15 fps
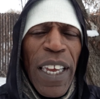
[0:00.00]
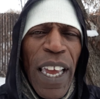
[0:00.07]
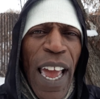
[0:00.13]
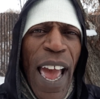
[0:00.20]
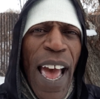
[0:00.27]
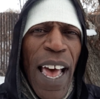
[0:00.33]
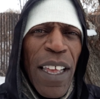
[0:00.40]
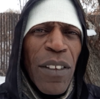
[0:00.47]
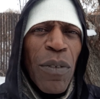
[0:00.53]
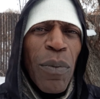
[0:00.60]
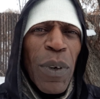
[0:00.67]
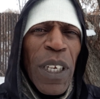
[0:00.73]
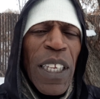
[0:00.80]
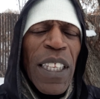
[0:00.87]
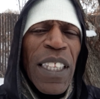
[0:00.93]
as
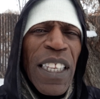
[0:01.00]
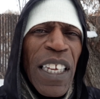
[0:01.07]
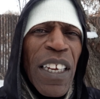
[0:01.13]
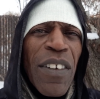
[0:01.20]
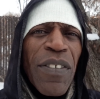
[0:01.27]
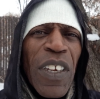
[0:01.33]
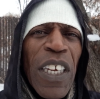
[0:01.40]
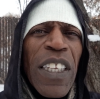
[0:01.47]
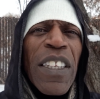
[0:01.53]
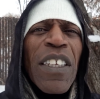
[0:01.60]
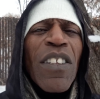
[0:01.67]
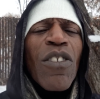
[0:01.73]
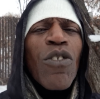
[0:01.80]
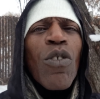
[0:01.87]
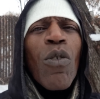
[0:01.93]
we live in
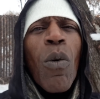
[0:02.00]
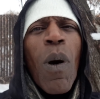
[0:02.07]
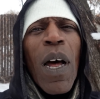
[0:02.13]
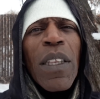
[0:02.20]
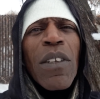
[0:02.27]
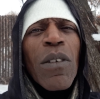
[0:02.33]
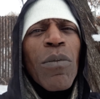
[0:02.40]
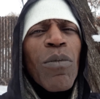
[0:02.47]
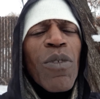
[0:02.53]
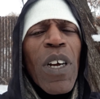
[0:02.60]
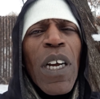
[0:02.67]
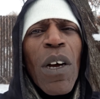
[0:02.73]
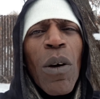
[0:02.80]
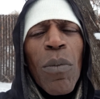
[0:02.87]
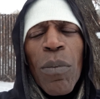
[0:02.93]
this quantum
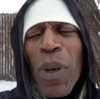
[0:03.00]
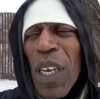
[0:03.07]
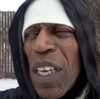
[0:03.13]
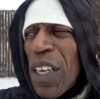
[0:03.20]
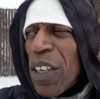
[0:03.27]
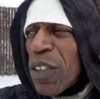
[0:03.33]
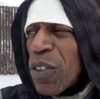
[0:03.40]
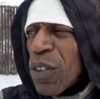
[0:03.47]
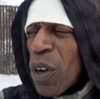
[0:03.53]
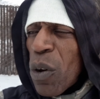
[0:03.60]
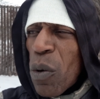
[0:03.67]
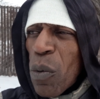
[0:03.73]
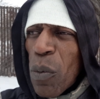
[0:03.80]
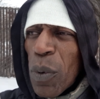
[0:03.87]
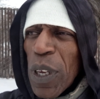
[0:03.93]
realm.
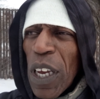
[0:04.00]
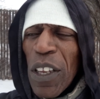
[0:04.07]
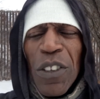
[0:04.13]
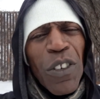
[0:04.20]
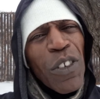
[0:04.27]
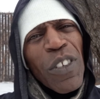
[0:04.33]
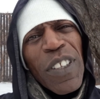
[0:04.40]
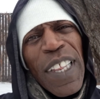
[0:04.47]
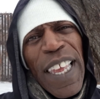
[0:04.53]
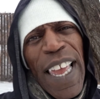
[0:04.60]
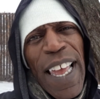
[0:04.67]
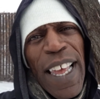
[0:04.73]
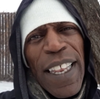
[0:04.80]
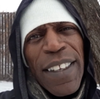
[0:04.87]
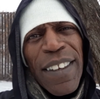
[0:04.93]
So we
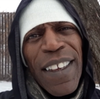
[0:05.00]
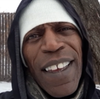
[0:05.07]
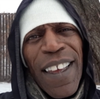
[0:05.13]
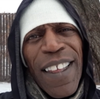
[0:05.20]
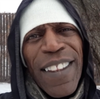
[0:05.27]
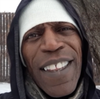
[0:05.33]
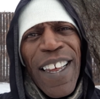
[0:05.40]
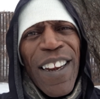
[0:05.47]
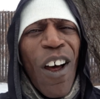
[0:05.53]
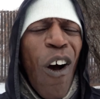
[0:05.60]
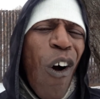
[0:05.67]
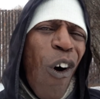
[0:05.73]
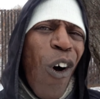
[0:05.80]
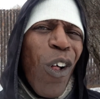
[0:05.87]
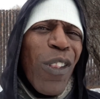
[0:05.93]
understand that
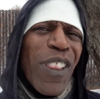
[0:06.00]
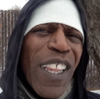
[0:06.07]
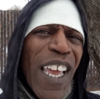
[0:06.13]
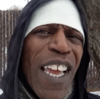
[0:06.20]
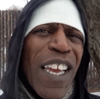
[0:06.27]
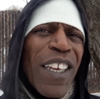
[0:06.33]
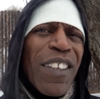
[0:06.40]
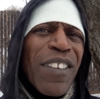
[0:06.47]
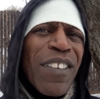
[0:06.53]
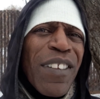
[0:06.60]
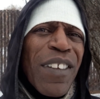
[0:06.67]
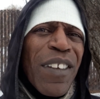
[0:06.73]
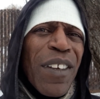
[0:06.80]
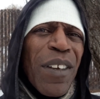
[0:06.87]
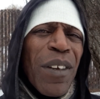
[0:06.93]
all things
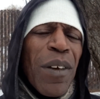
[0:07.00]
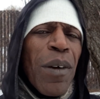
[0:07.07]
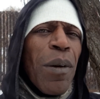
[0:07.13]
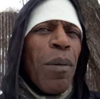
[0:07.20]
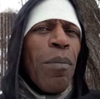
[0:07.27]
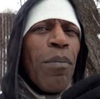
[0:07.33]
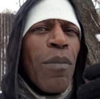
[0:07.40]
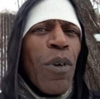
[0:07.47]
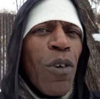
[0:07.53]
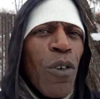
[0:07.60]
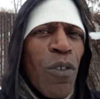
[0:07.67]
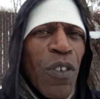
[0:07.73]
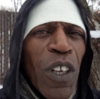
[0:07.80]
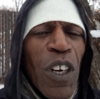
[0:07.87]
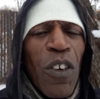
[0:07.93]

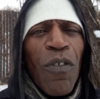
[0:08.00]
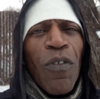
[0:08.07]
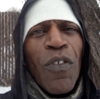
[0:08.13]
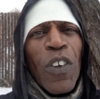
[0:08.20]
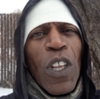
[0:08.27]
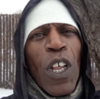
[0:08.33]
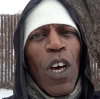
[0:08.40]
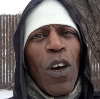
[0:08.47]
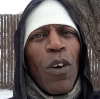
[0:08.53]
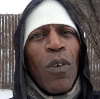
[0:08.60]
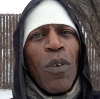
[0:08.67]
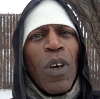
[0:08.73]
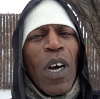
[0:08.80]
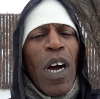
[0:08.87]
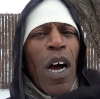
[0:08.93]
move in a flow,
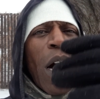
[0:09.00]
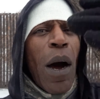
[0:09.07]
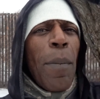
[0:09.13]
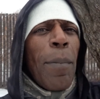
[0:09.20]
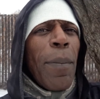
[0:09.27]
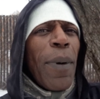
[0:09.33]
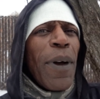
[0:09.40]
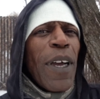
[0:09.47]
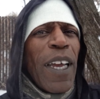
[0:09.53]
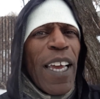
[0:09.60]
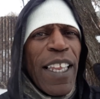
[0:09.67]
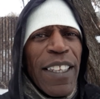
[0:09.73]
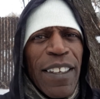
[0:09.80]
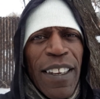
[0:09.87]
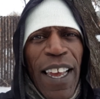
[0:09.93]
up
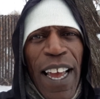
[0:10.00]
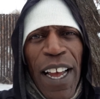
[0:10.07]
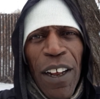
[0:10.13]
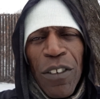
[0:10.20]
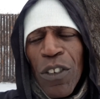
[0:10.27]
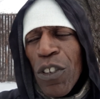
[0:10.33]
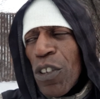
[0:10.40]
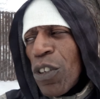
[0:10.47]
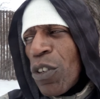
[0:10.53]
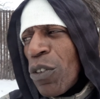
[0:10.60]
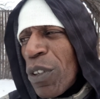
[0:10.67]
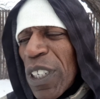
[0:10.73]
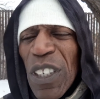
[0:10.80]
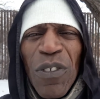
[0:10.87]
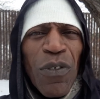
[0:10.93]
and down,
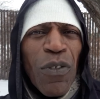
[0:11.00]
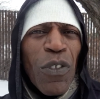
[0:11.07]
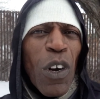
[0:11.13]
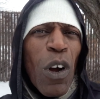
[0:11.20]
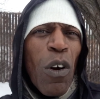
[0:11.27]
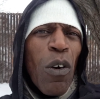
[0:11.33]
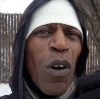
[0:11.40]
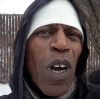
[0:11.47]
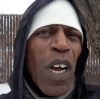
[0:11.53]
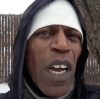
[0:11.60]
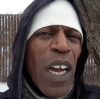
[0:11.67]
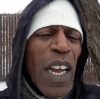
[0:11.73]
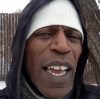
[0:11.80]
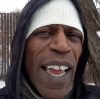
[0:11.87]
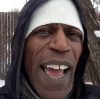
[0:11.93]
to and fro,
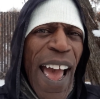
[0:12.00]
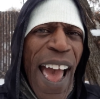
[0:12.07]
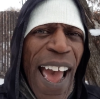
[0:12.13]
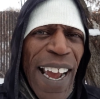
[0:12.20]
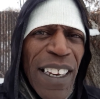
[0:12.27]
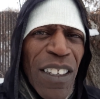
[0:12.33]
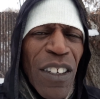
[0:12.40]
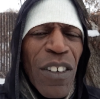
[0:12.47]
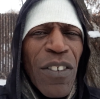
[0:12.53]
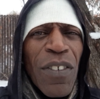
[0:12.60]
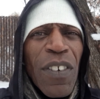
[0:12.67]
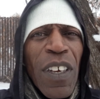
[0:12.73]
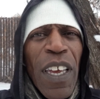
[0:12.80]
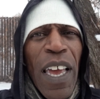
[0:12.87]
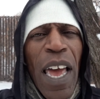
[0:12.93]
active
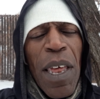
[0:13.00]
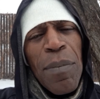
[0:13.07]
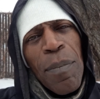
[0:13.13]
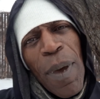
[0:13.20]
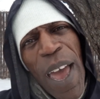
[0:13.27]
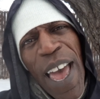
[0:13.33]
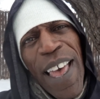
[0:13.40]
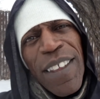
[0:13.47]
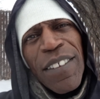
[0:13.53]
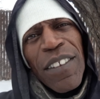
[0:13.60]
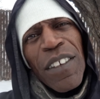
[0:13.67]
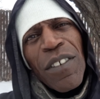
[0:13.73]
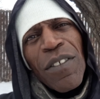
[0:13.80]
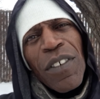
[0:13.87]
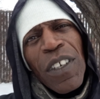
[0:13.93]
and
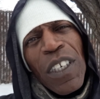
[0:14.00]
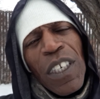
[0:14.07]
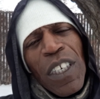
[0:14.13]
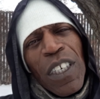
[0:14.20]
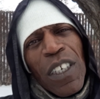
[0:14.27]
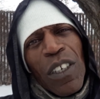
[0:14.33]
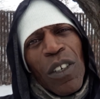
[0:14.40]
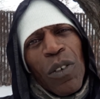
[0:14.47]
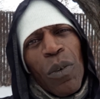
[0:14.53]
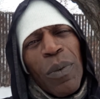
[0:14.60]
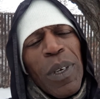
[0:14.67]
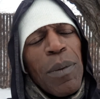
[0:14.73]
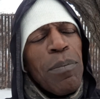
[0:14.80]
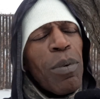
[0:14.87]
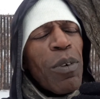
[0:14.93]
passive.
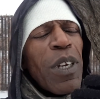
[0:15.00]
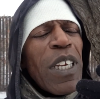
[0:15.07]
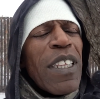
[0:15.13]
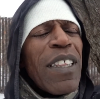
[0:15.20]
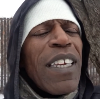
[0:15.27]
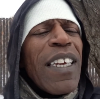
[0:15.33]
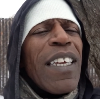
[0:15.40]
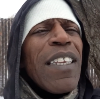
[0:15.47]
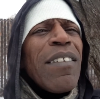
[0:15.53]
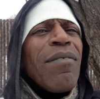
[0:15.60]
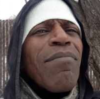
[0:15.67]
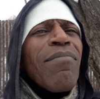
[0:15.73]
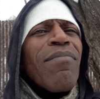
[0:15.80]
We breathe in,